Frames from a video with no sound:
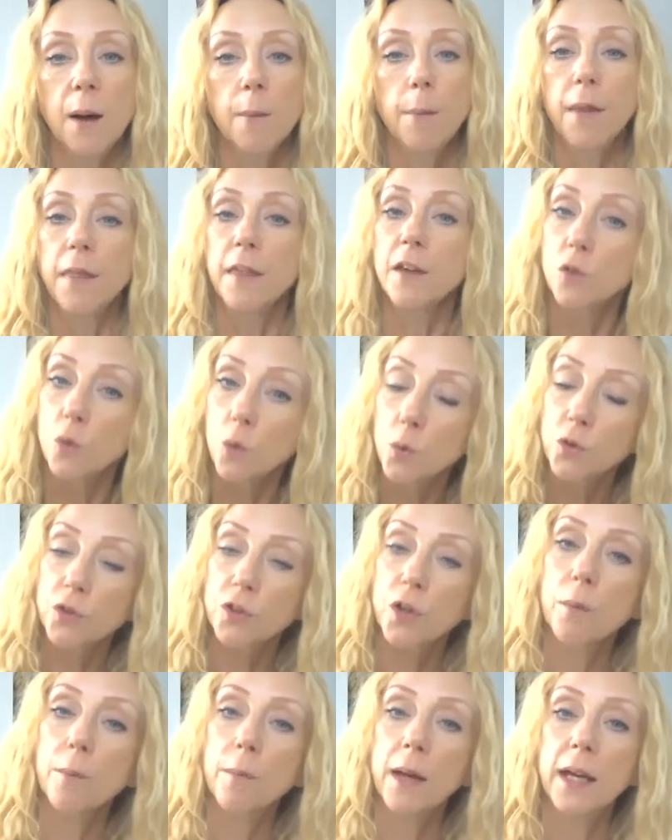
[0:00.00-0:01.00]
But there's
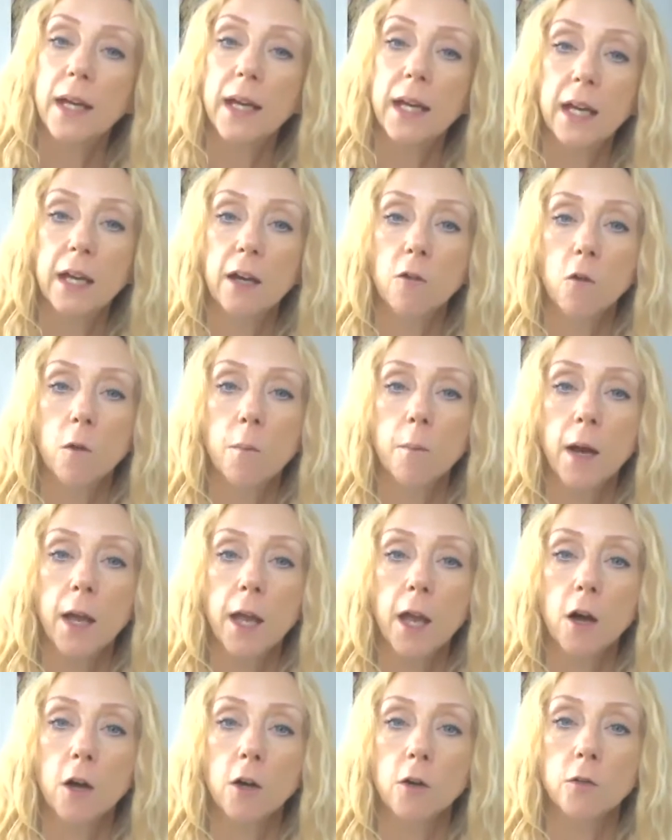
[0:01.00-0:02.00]
also me here on
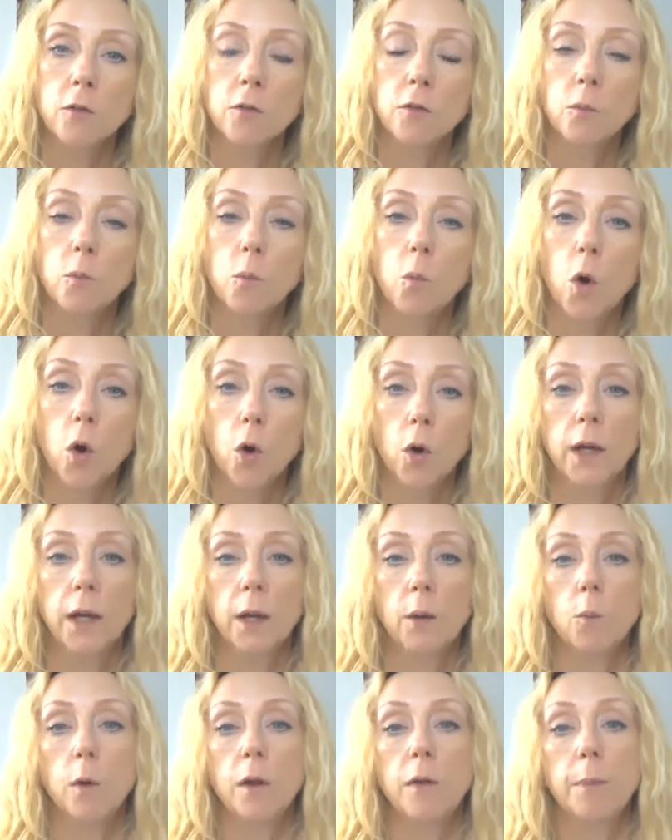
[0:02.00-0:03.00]
my own,
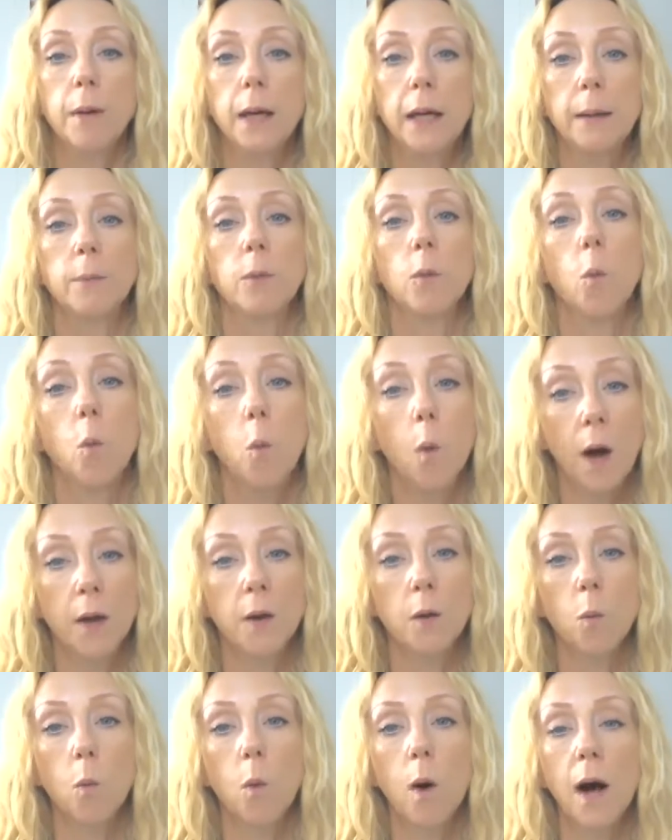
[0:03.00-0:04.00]
working with people
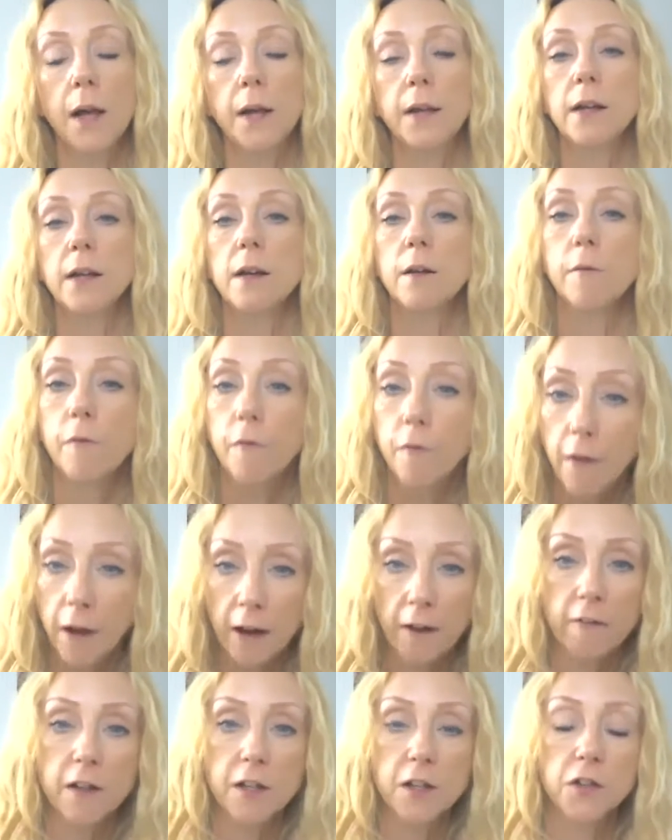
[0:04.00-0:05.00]
one-on-one in
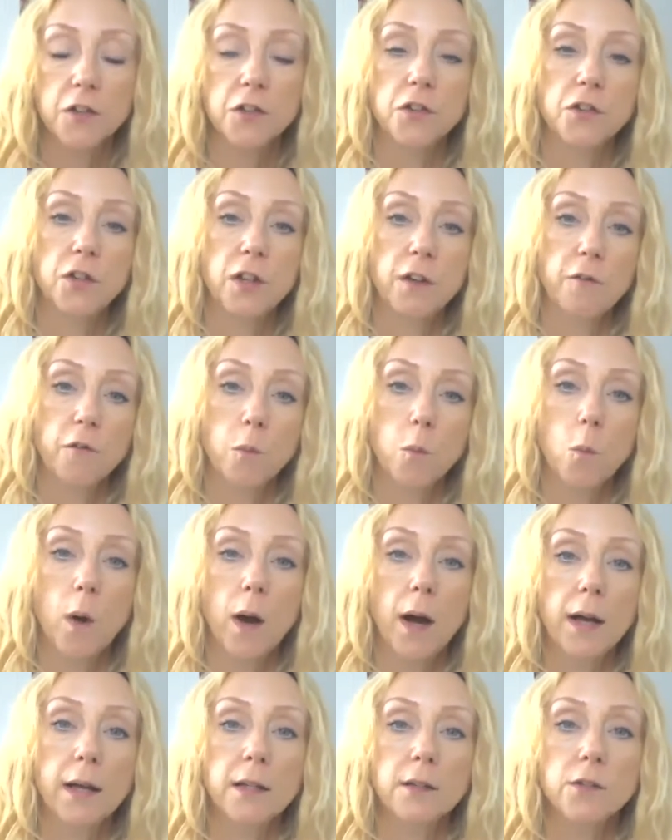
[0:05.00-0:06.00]
various of different
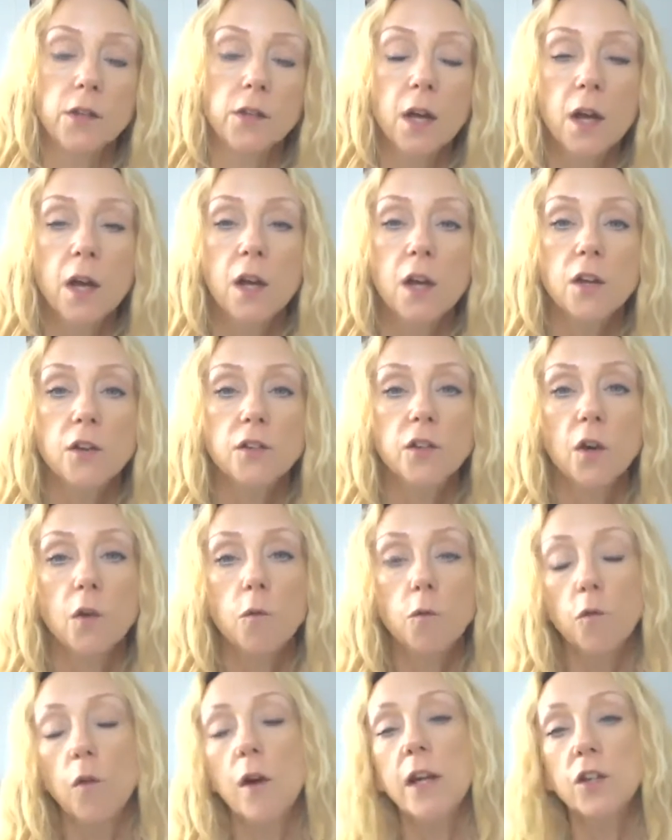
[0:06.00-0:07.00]
ways.
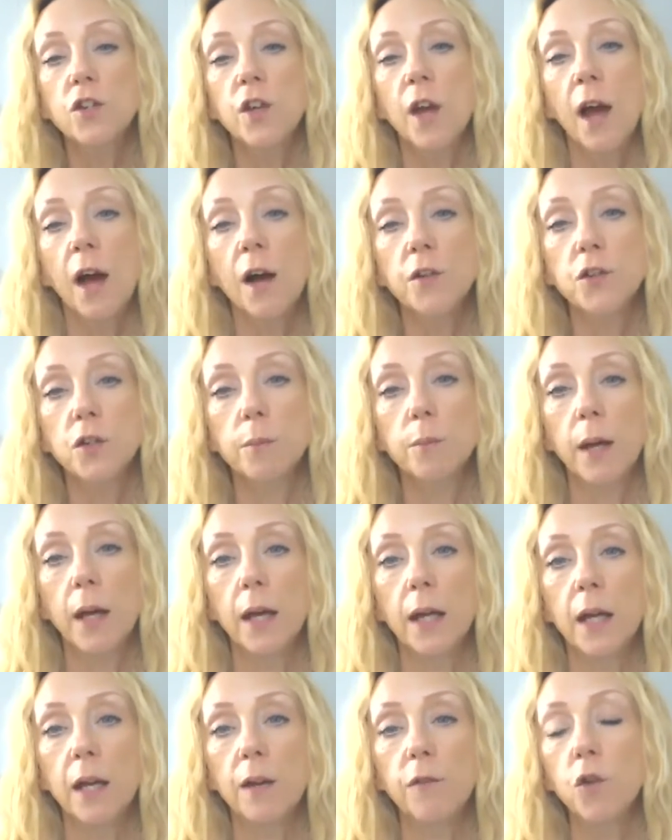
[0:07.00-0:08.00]
So reach out to
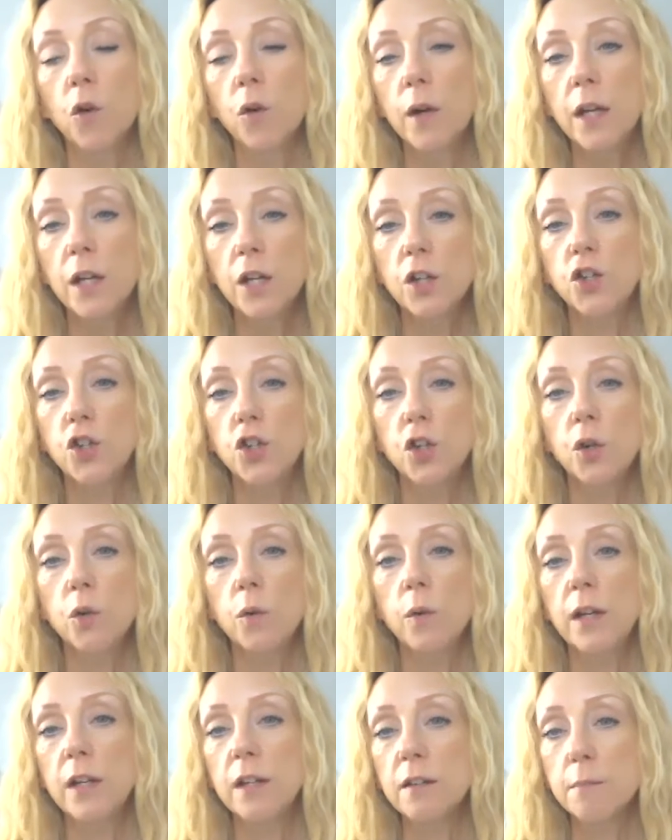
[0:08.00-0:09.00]
me if your
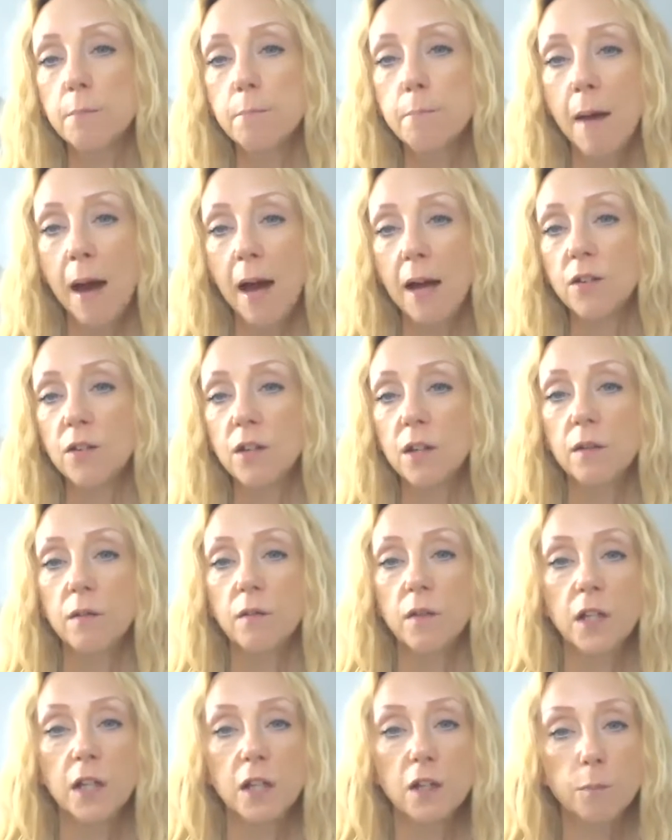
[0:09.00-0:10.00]
issue is massive
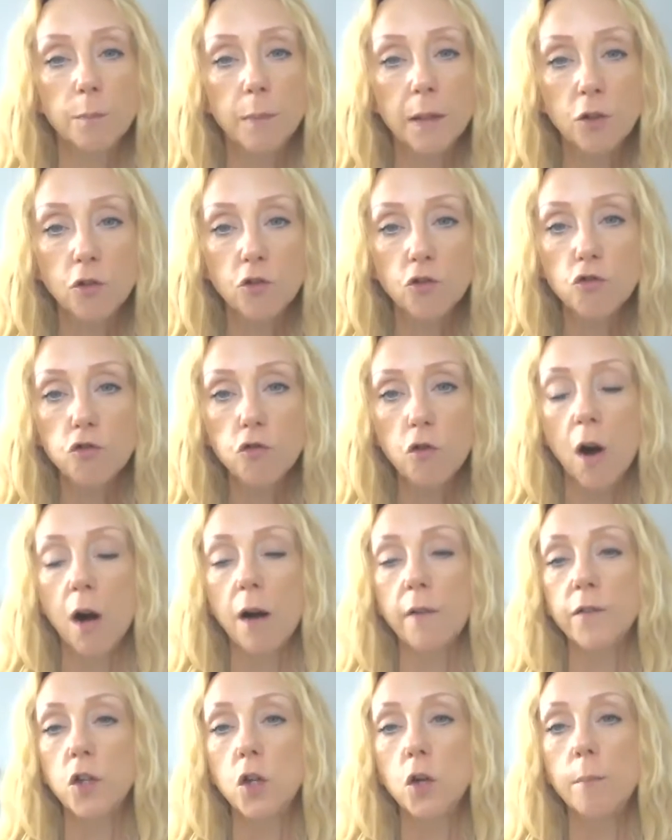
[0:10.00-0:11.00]
and it's been
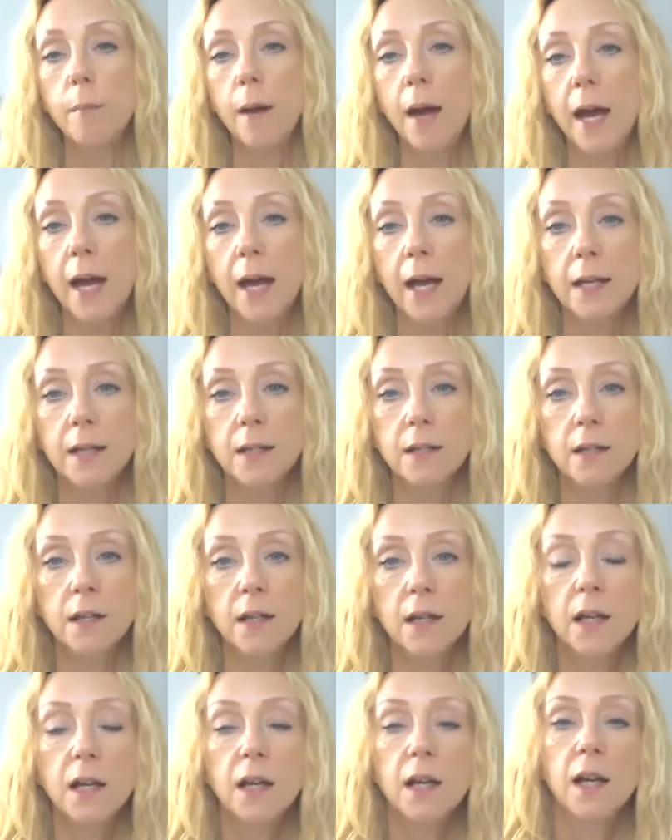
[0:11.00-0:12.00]
driving you mad
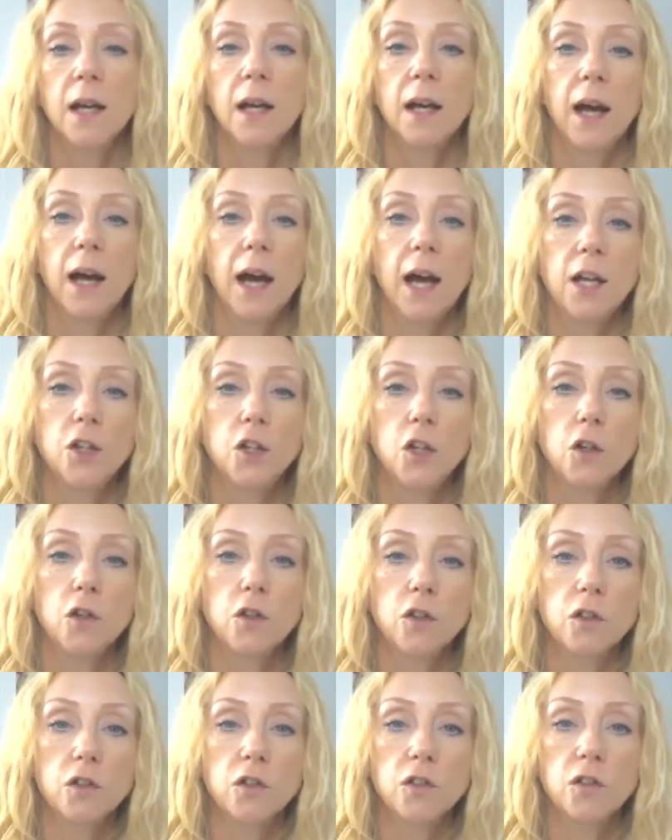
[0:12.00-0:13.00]
and you're
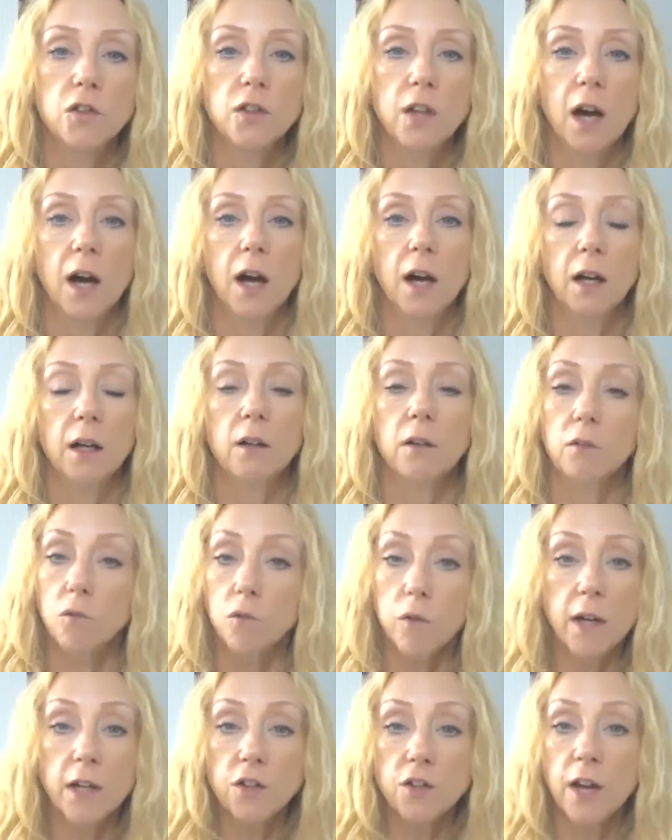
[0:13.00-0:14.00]
just stuck.
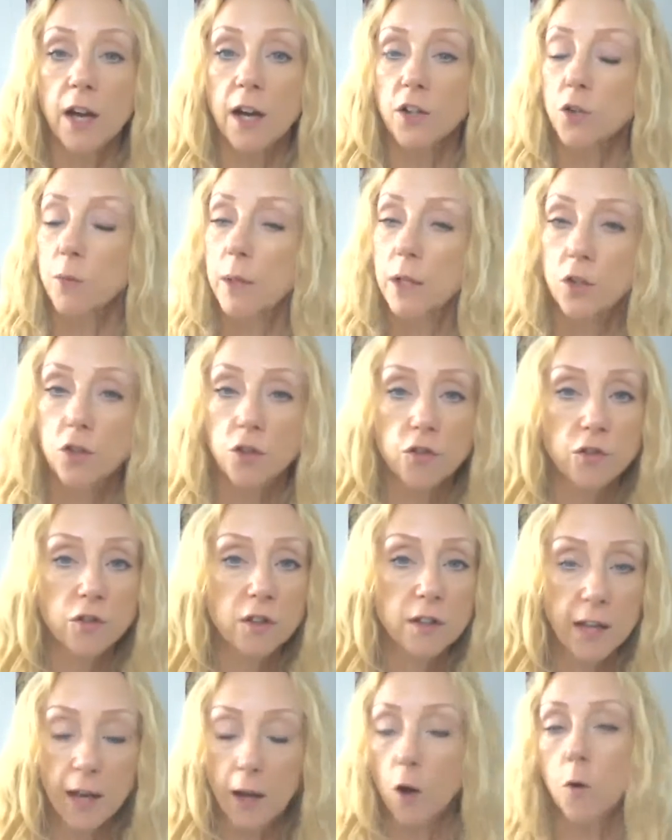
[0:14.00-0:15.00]
Reach out to me and just
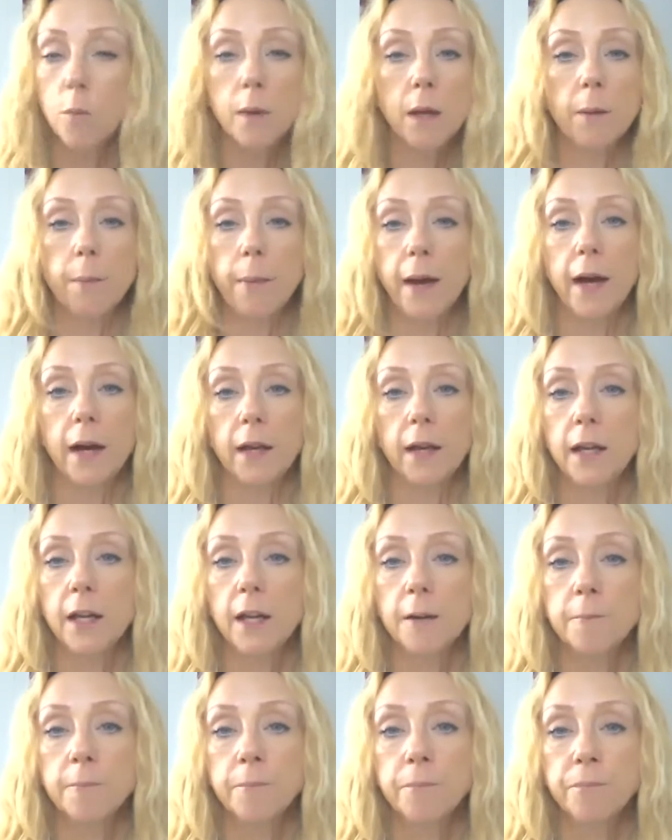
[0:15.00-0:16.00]
tell me about it.